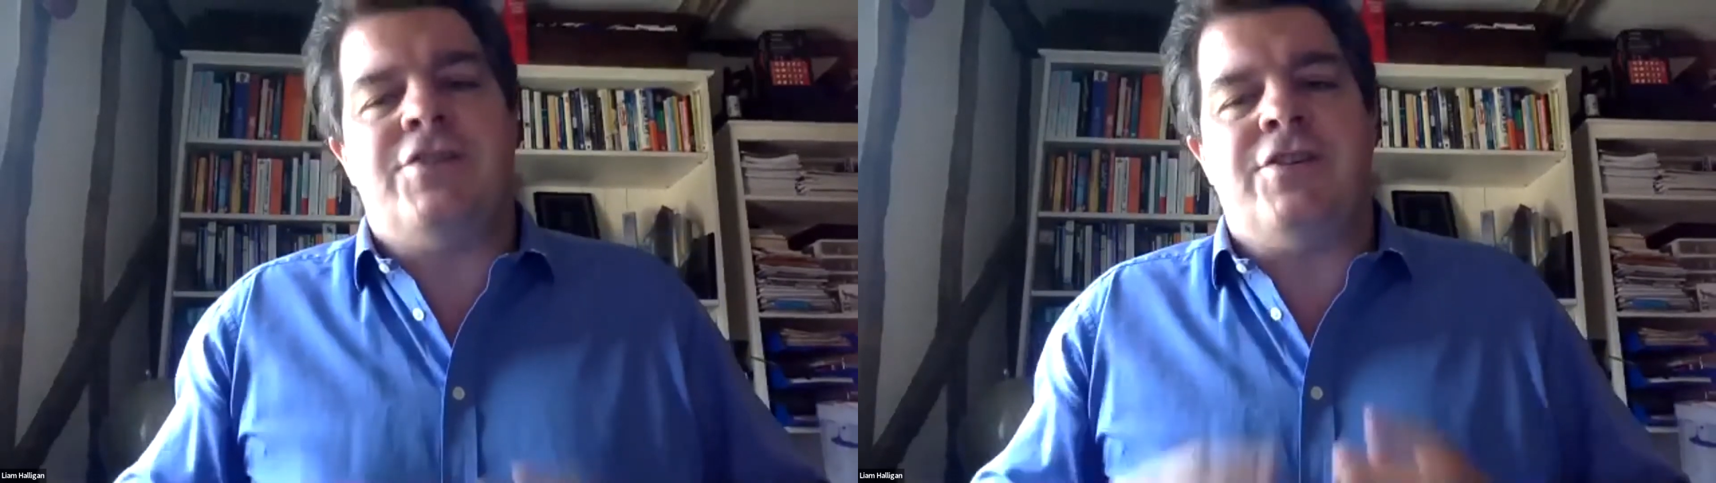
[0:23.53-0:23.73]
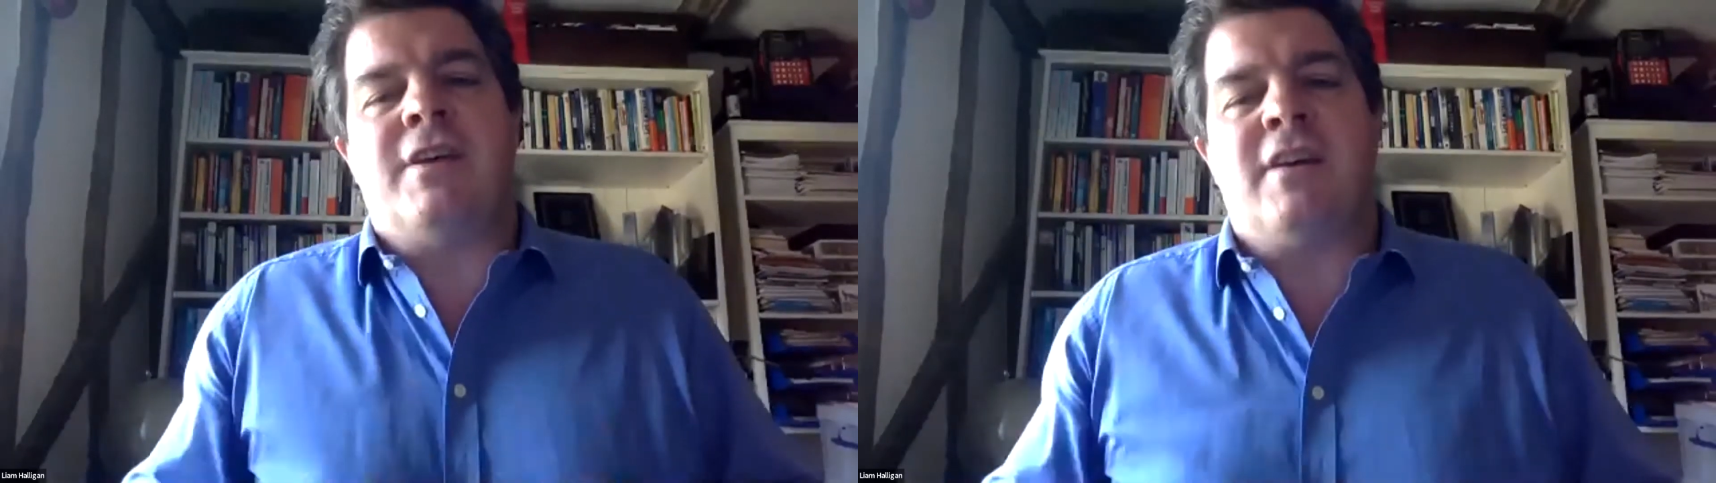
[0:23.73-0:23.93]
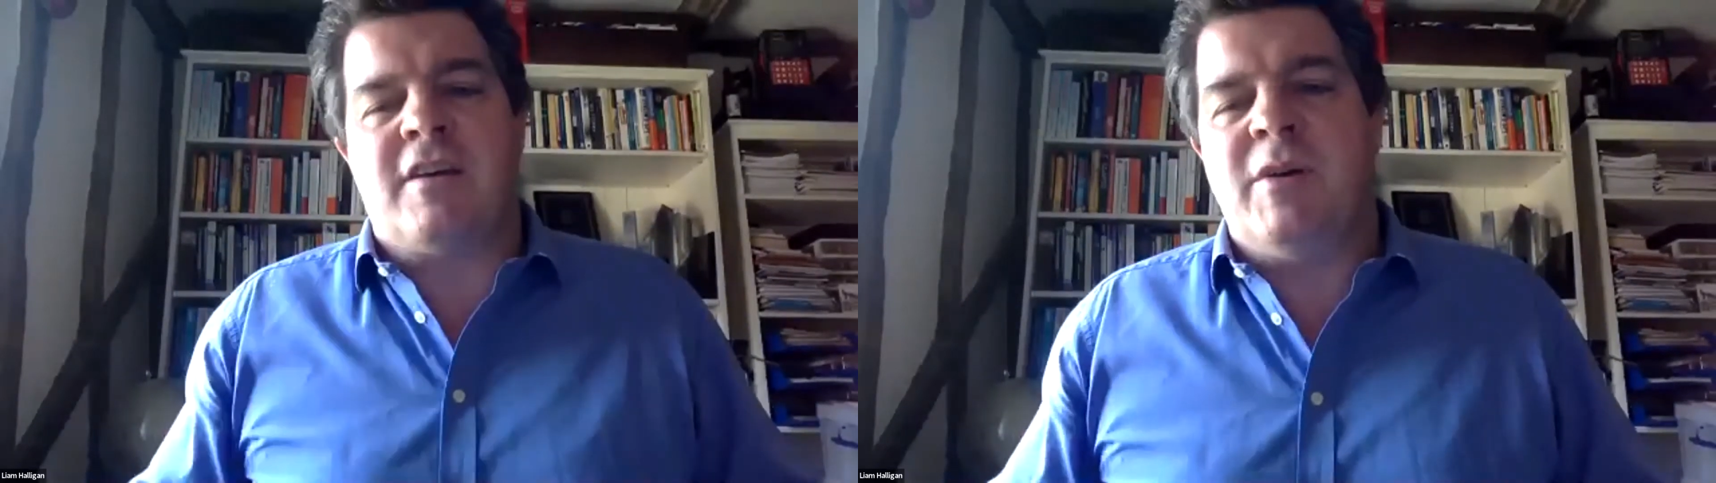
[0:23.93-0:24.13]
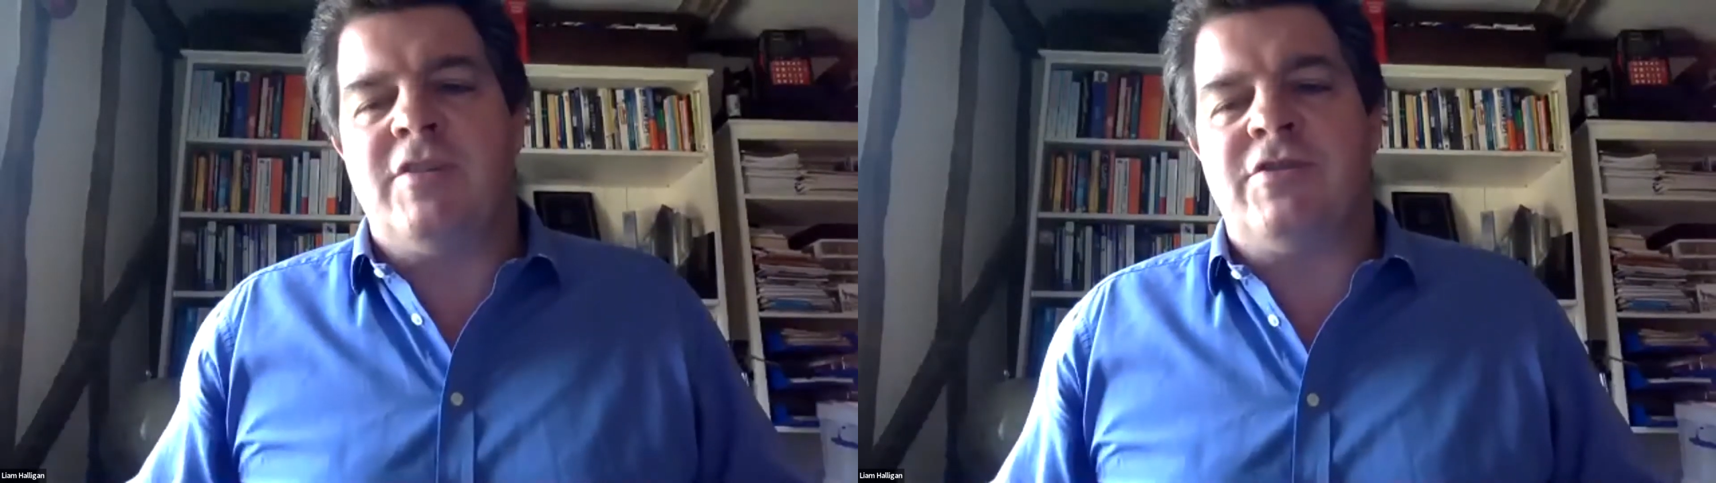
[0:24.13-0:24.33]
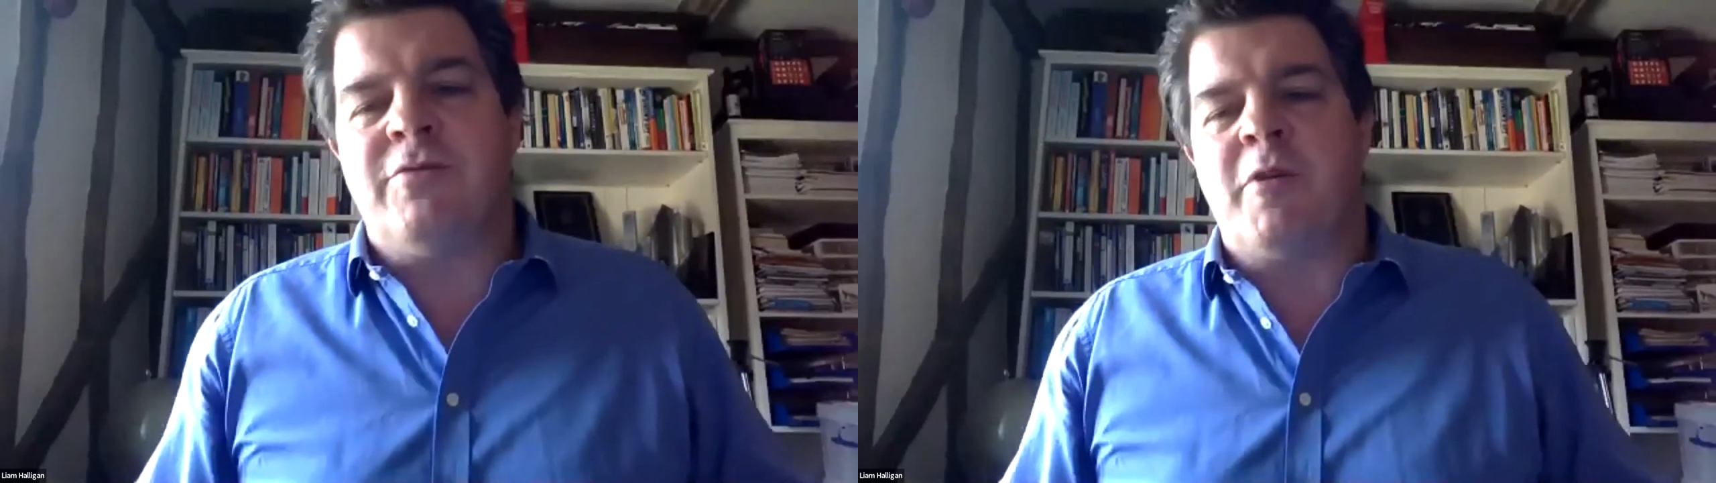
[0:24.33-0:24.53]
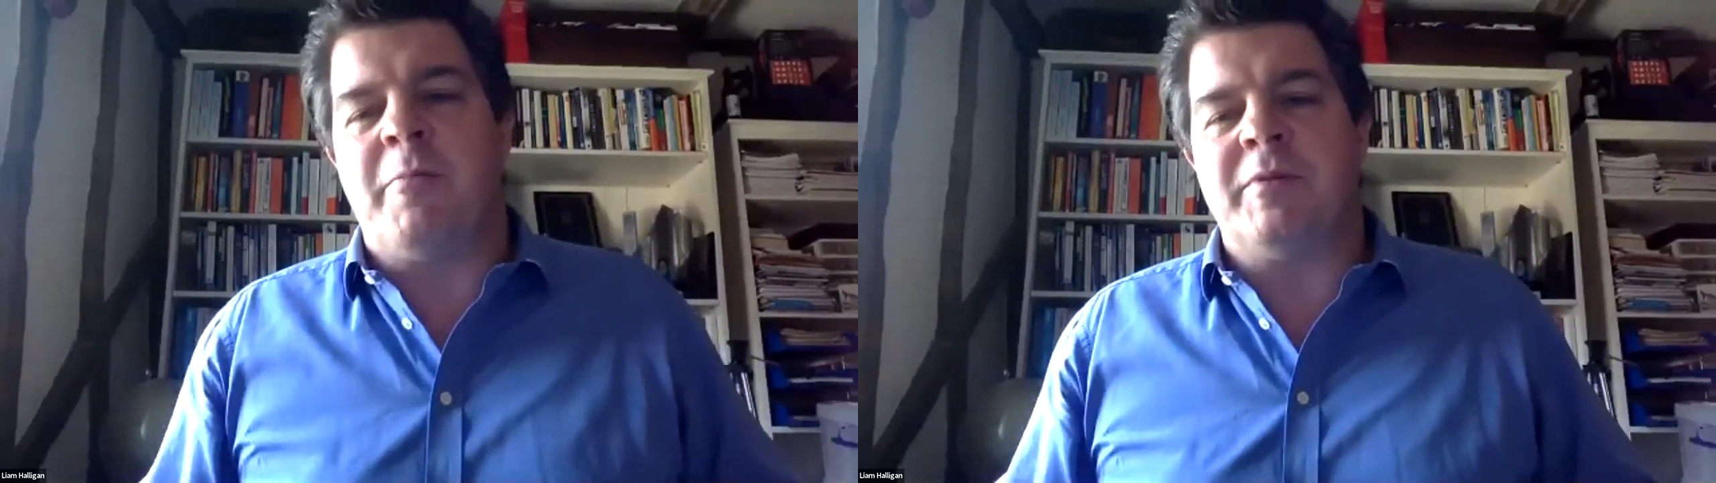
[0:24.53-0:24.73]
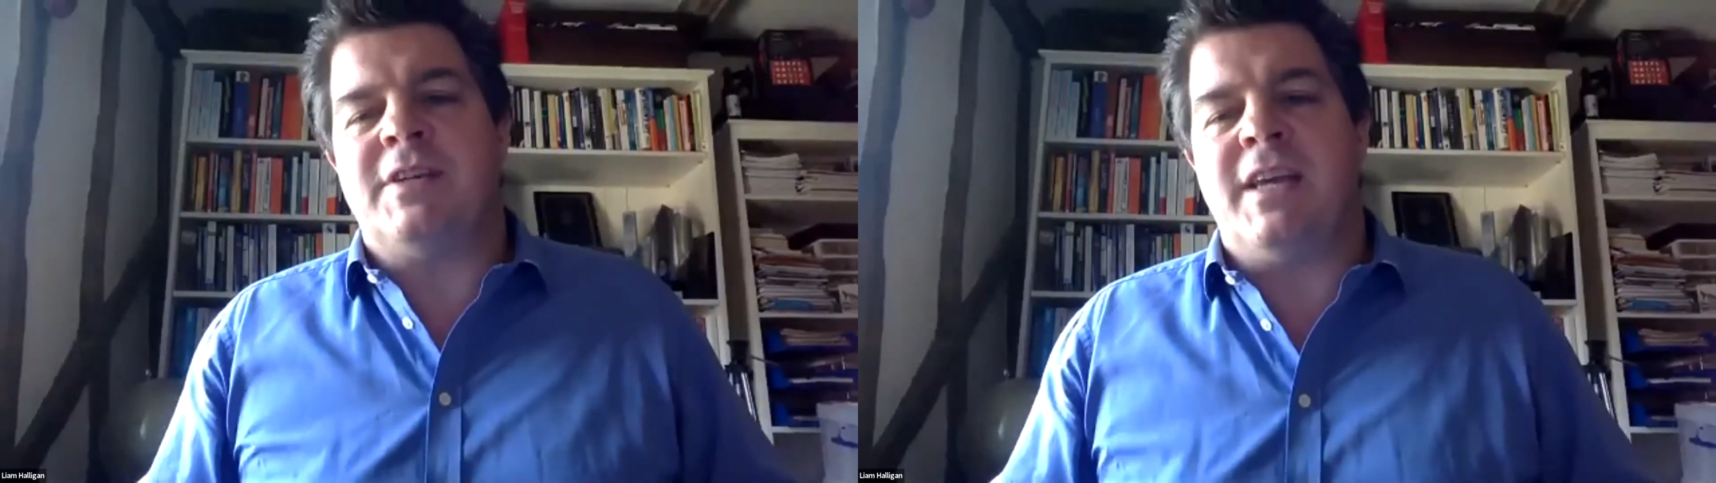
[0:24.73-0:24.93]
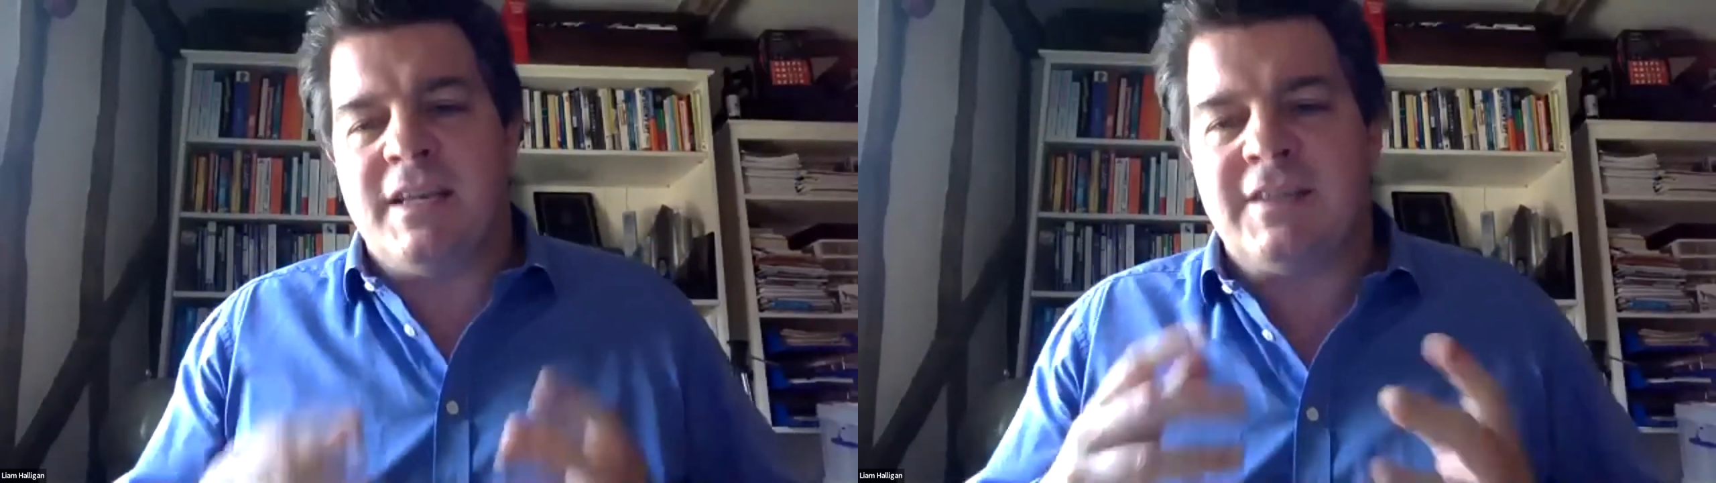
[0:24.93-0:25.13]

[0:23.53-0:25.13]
Do you think commercial property